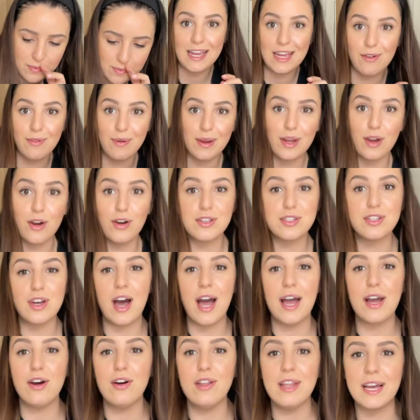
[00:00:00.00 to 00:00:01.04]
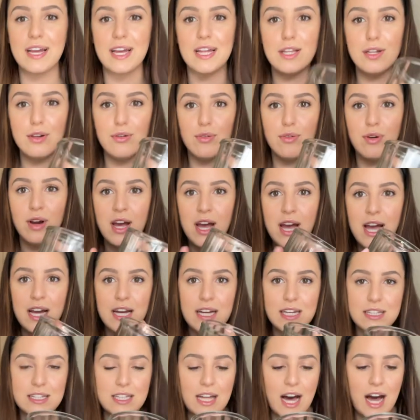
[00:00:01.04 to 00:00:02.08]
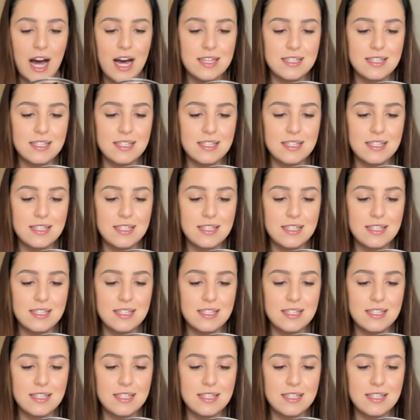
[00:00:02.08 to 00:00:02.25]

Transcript: Here we go. So I got like a little glass.